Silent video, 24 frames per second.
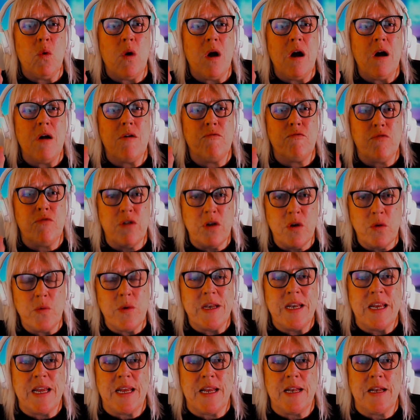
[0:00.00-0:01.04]
are
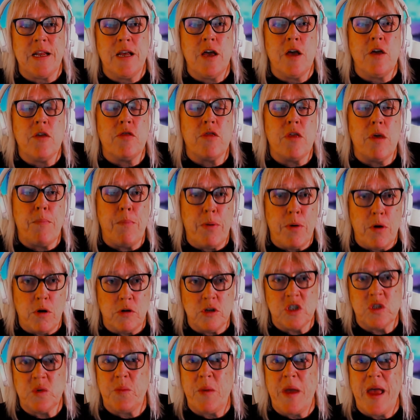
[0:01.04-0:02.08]
ruining the
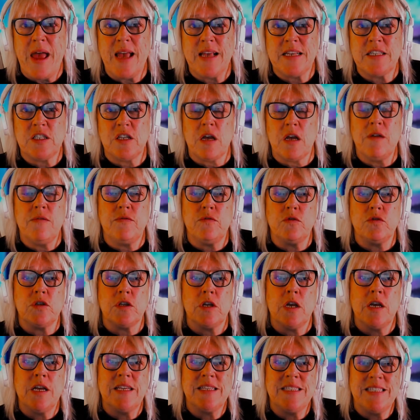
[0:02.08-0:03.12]
prospects of us
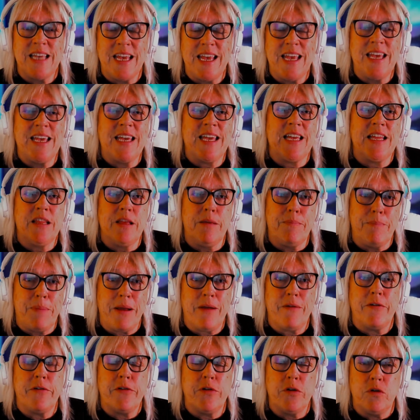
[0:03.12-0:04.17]
taking the
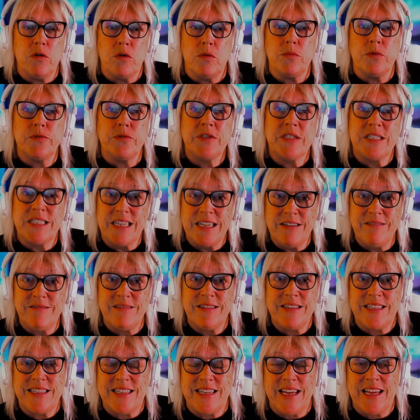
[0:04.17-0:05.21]
paranormal
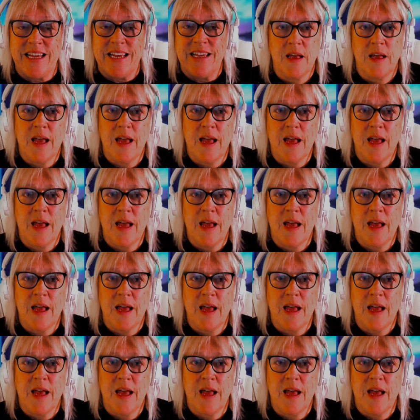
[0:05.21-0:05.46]
seriously.